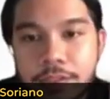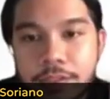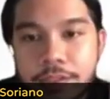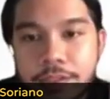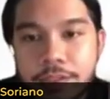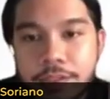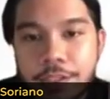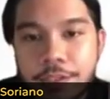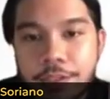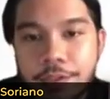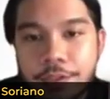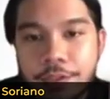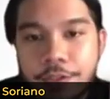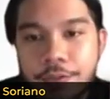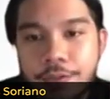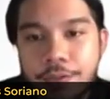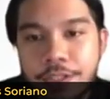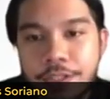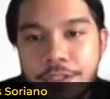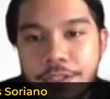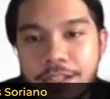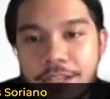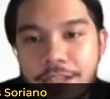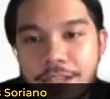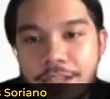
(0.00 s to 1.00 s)
see you can
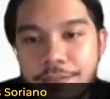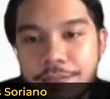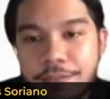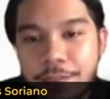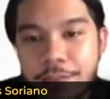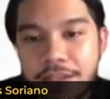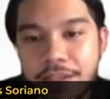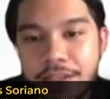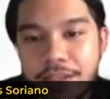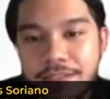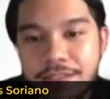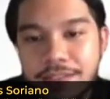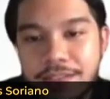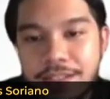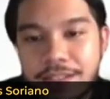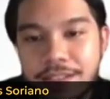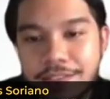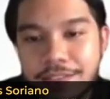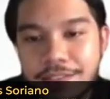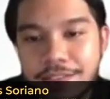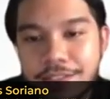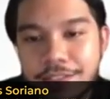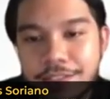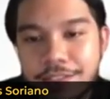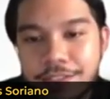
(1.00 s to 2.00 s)
already like make
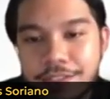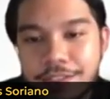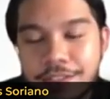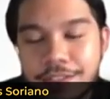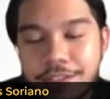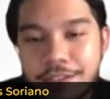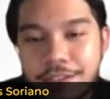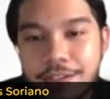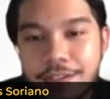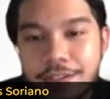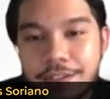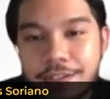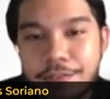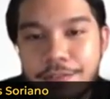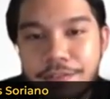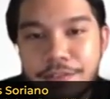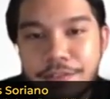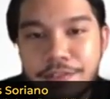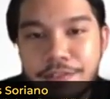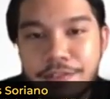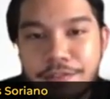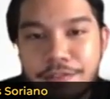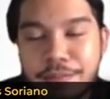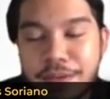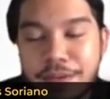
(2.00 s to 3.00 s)
slices
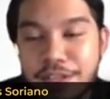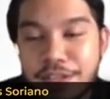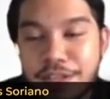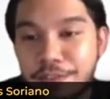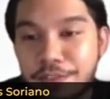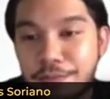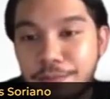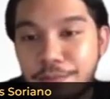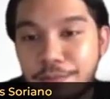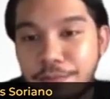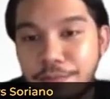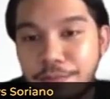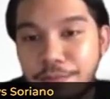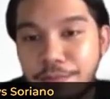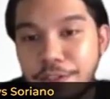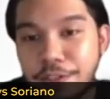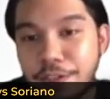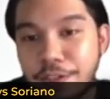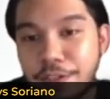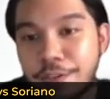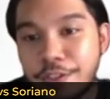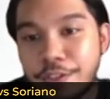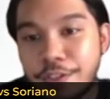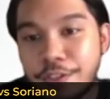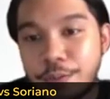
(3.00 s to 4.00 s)
by the
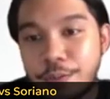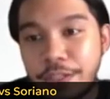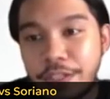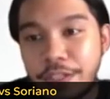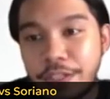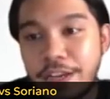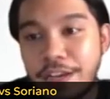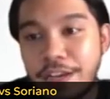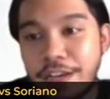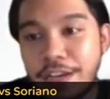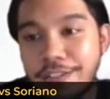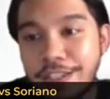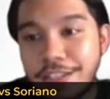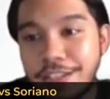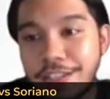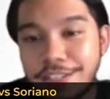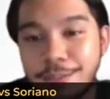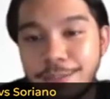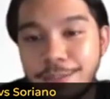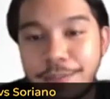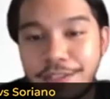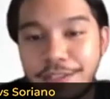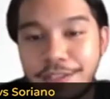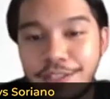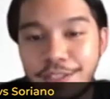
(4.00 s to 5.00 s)
grids already have like
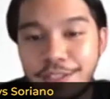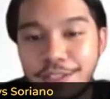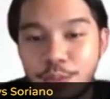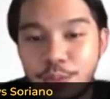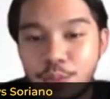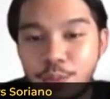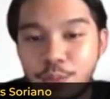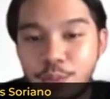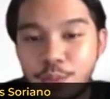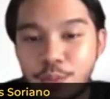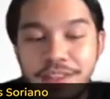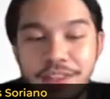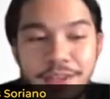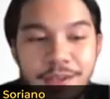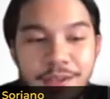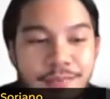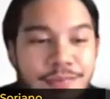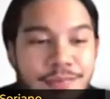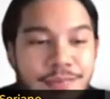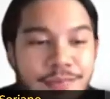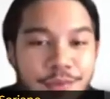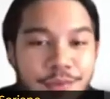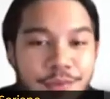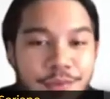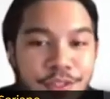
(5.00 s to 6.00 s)
spaces between them
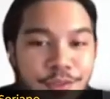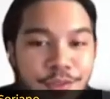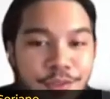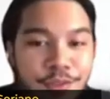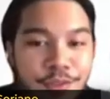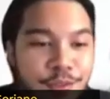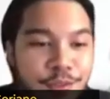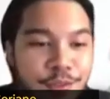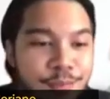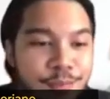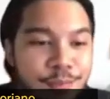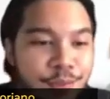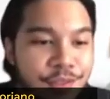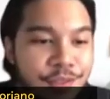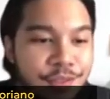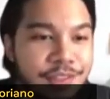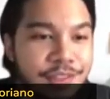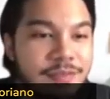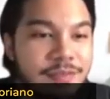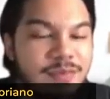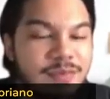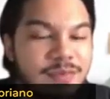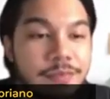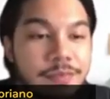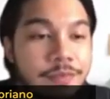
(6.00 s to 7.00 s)
so that you can put
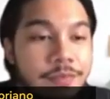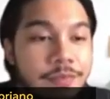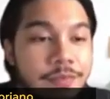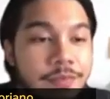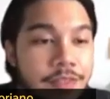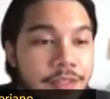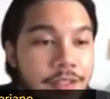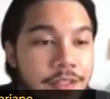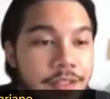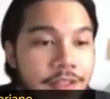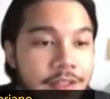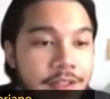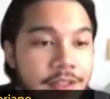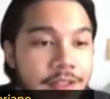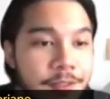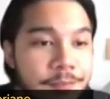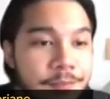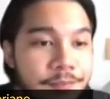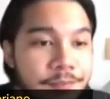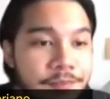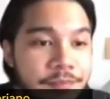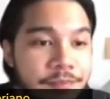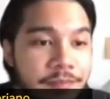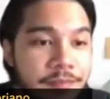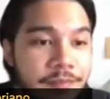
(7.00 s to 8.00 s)
the
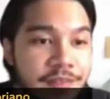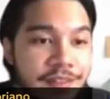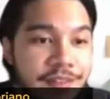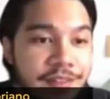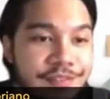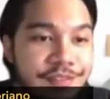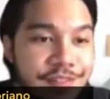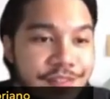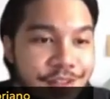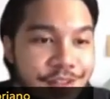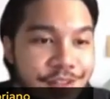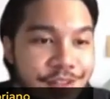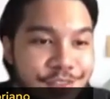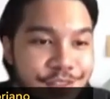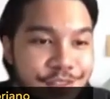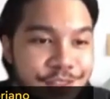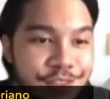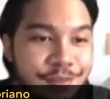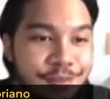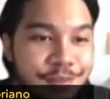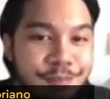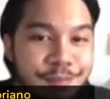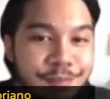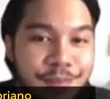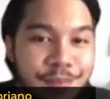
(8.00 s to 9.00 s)
the
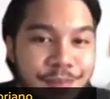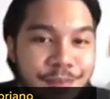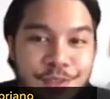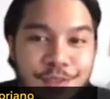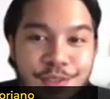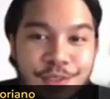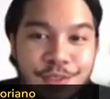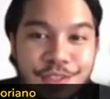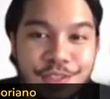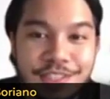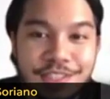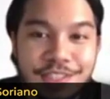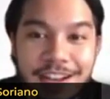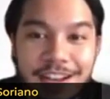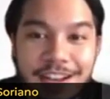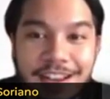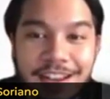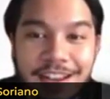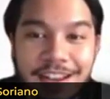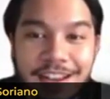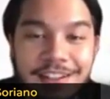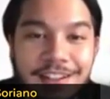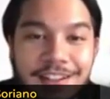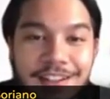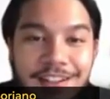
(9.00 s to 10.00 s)
voucher pictures the
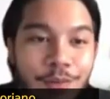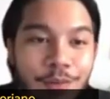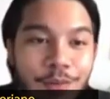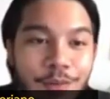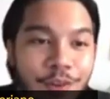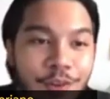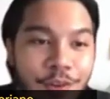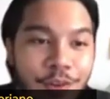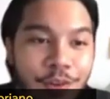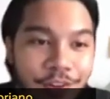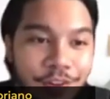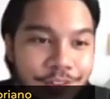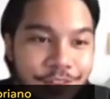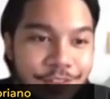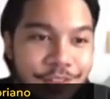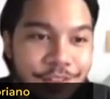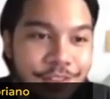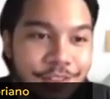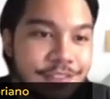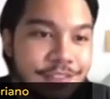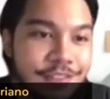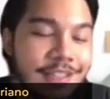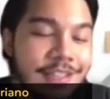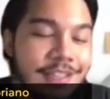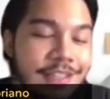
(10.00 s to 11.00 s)
lang or
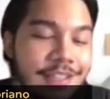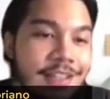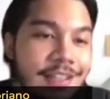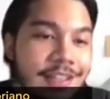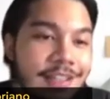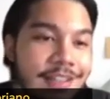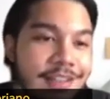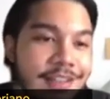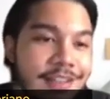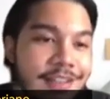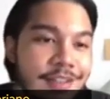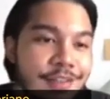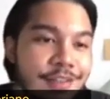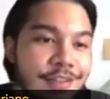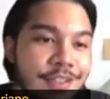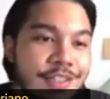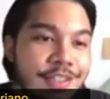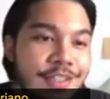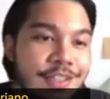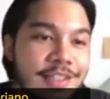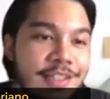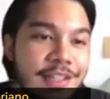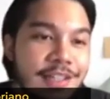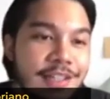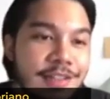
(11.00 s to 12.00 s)
colors. The
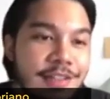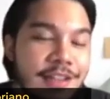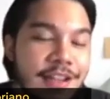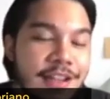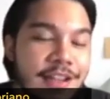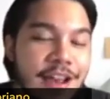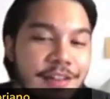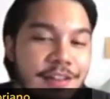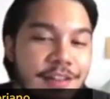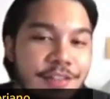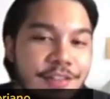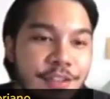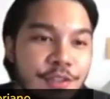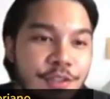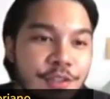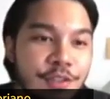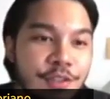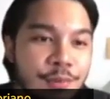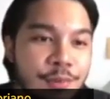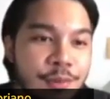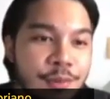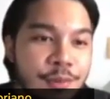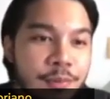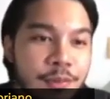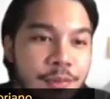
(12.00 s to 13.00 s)
grids can have like
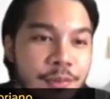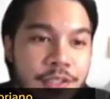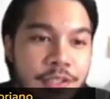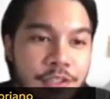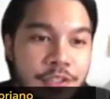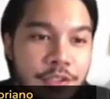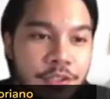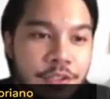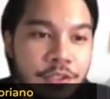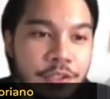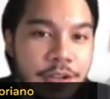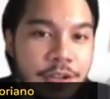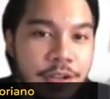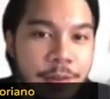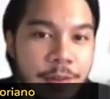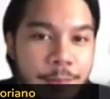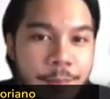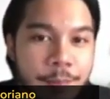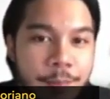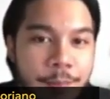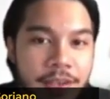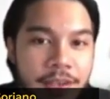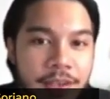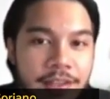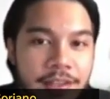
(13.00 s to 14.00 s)
two purposes. You can
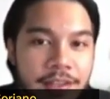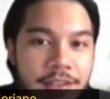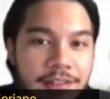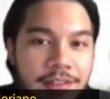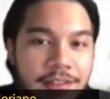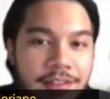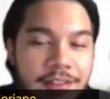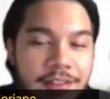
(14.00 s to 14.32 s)
make it